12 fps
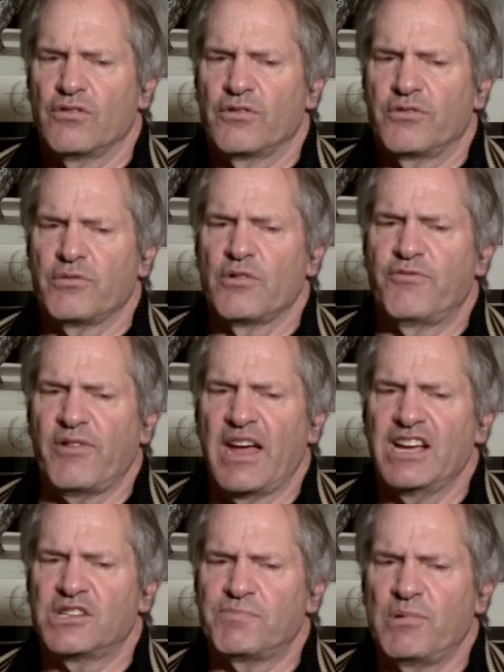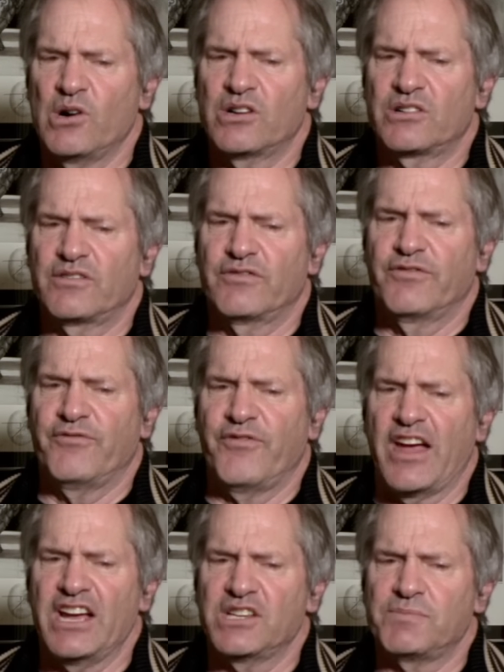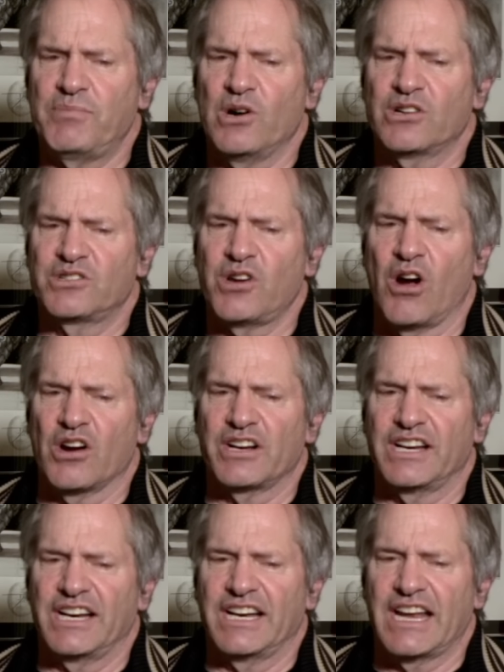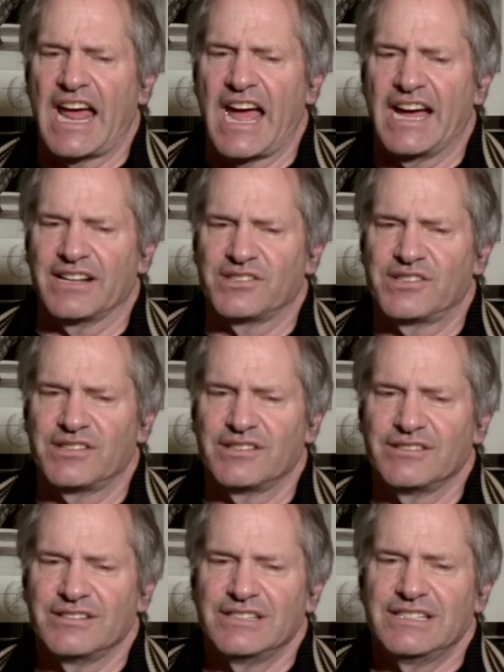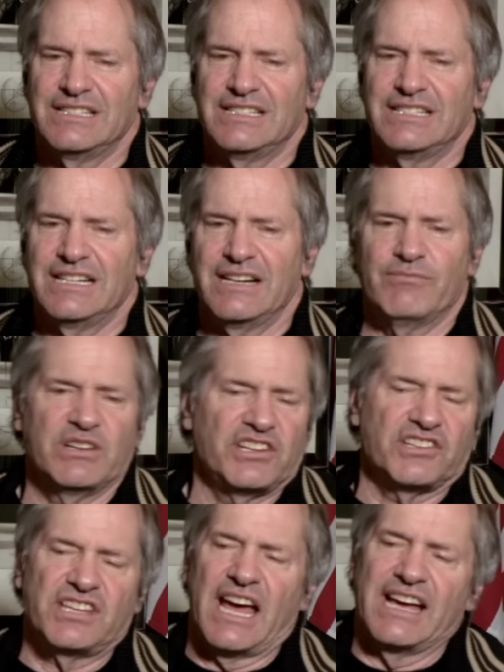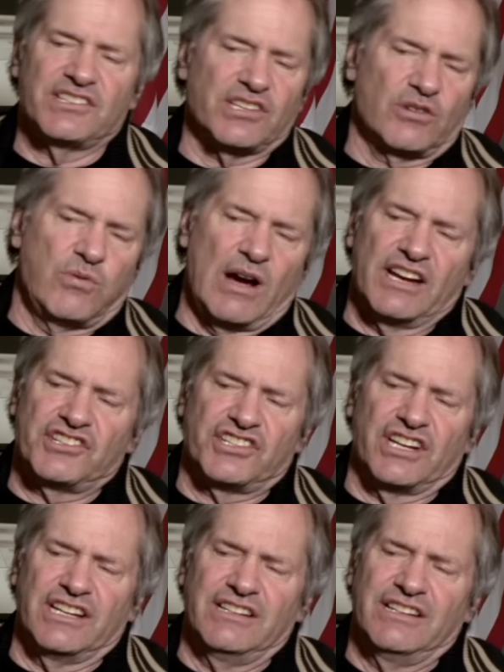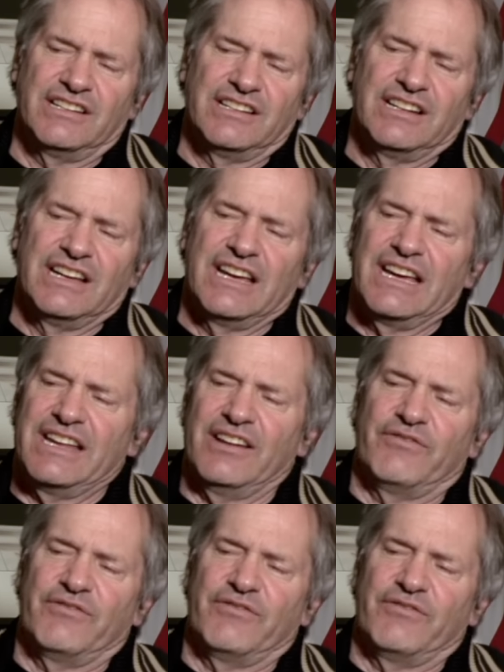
Through Facebook targeted ads. And we just ask the question in a